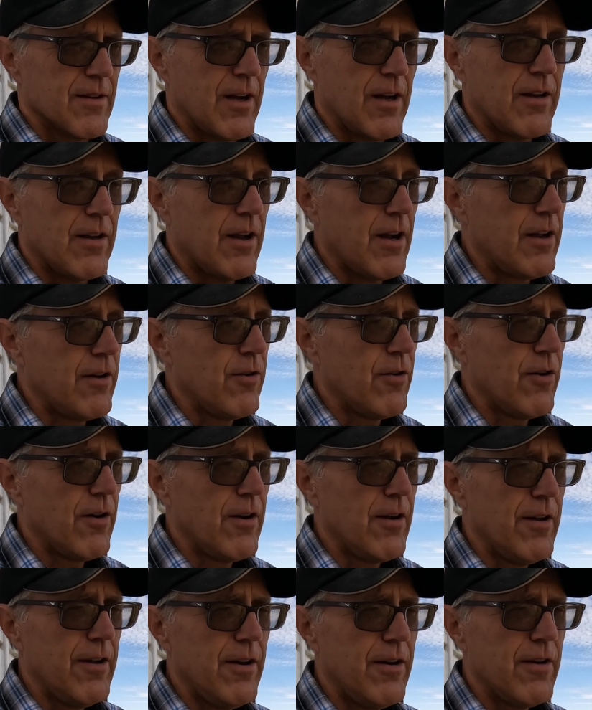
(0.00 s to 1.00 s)
I
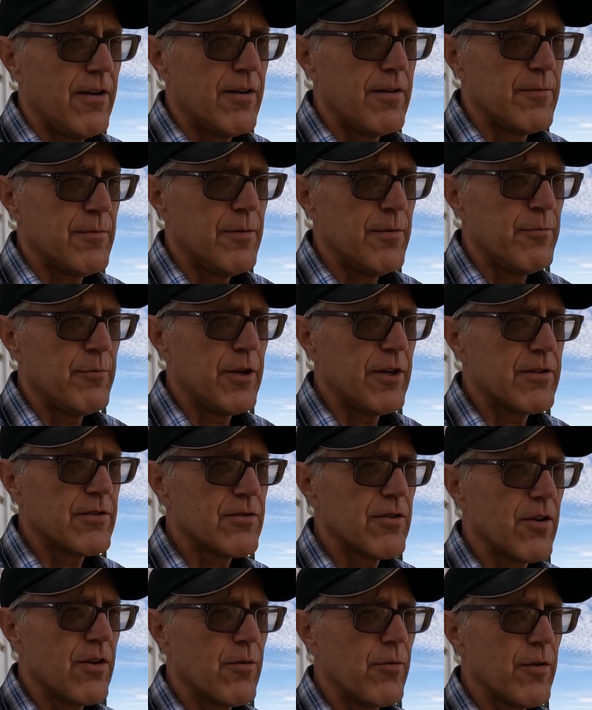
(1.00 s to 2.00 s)
know here in
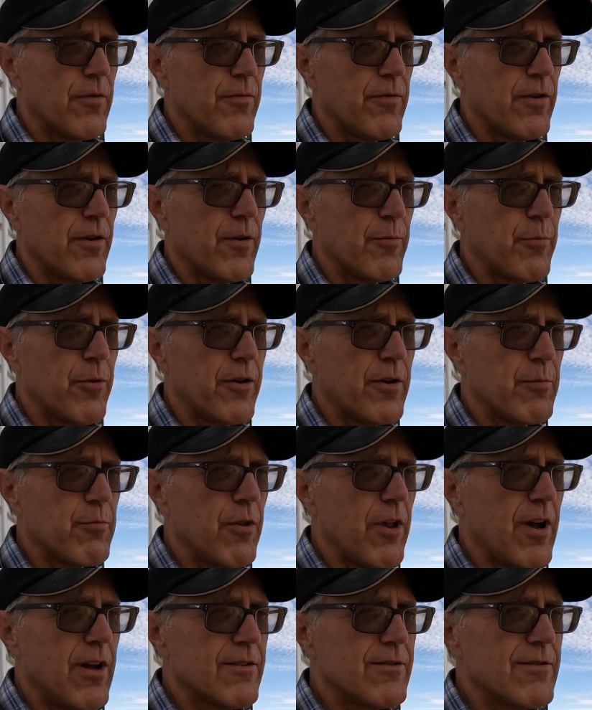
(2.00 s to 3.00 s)
Minnesota we feel pretty
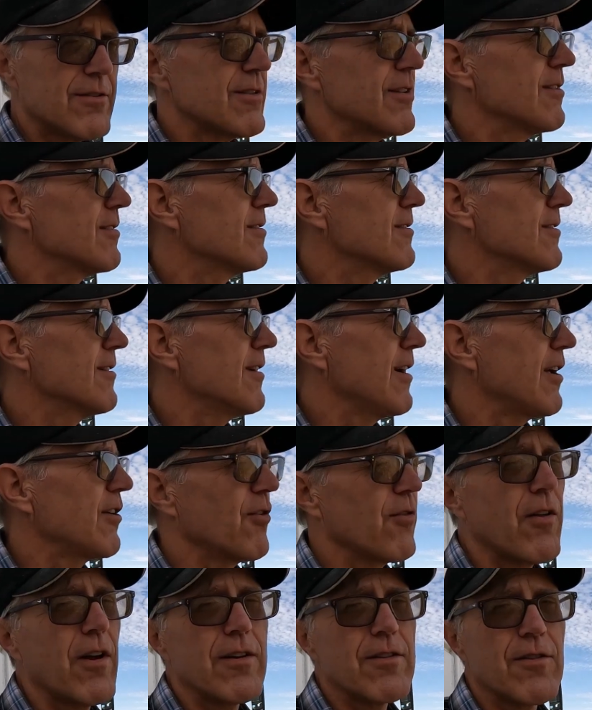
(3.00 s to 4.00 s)
blessed. I
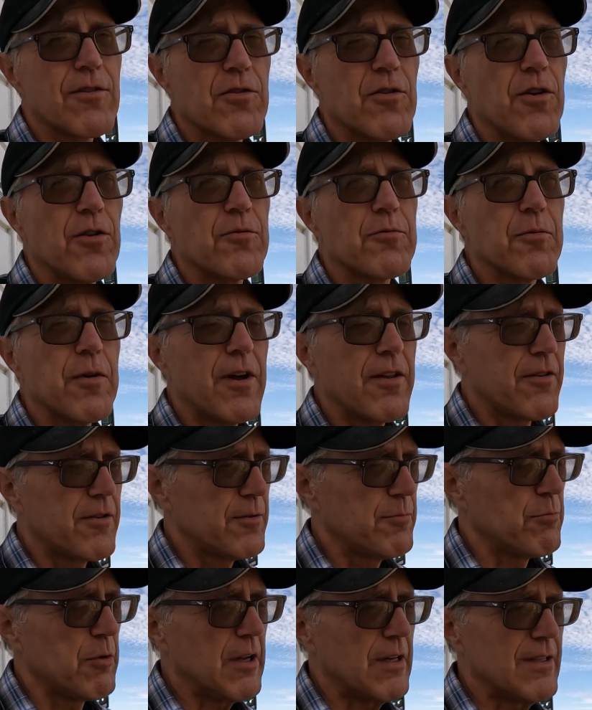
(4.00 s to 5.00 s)
don't like the cold
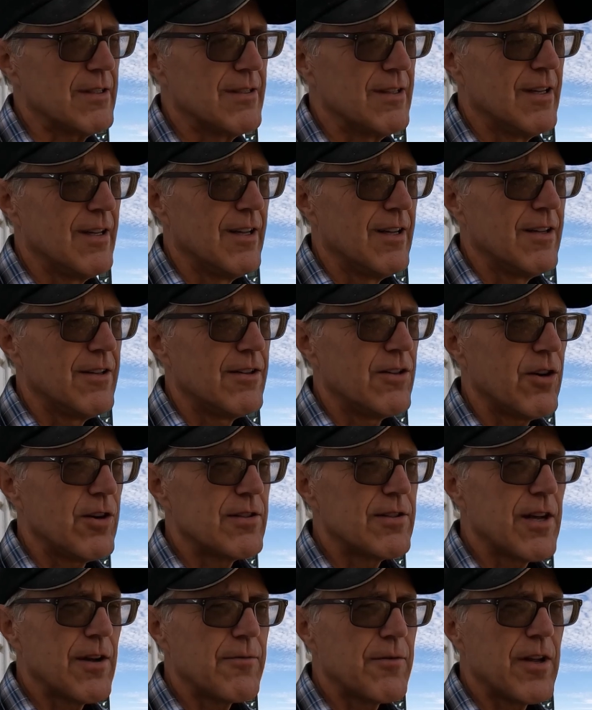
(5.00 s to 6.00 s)
weather, but you
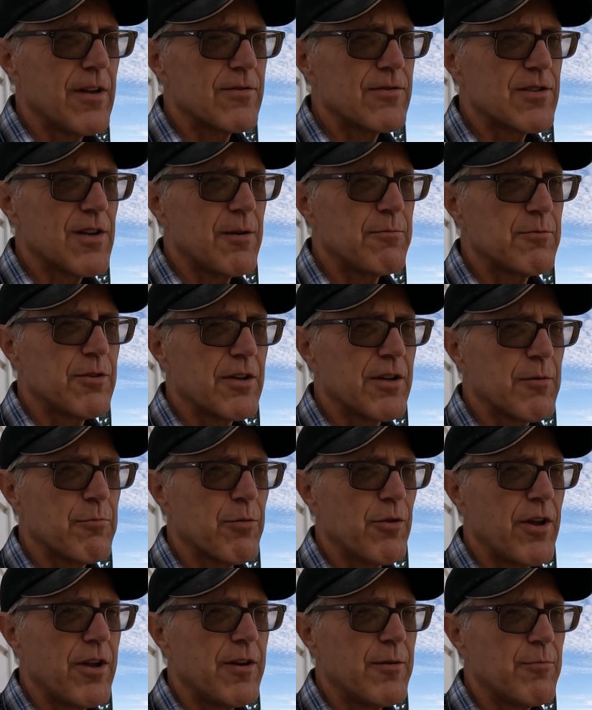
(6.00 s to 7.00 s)
always have to have something to
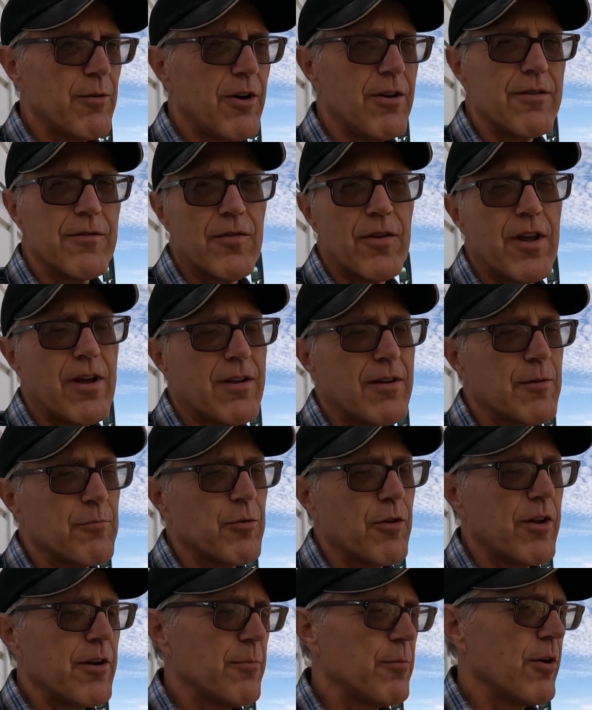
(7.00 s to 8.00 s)
complain about. And if you can't
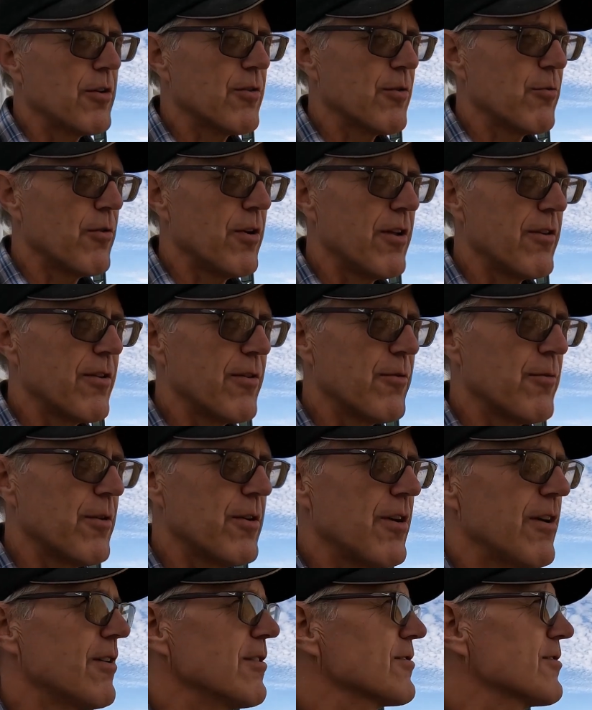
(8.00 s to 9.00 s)
complain about the weather,
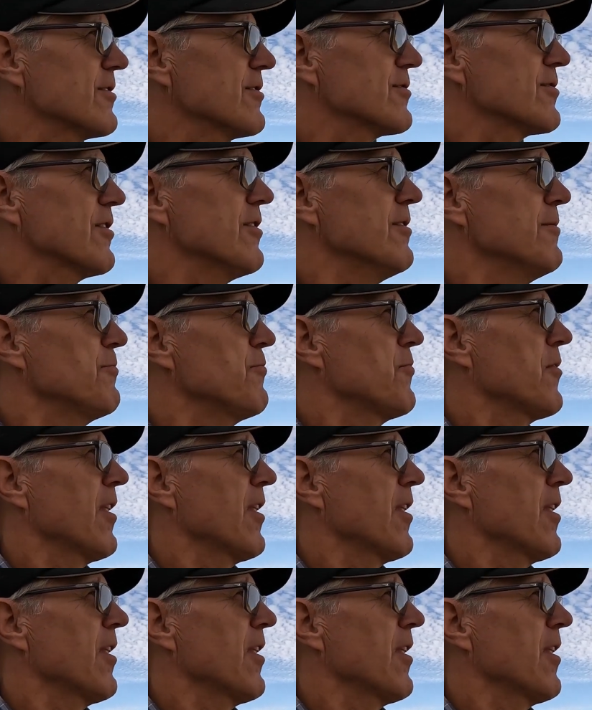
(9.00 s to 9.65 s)
what else is there?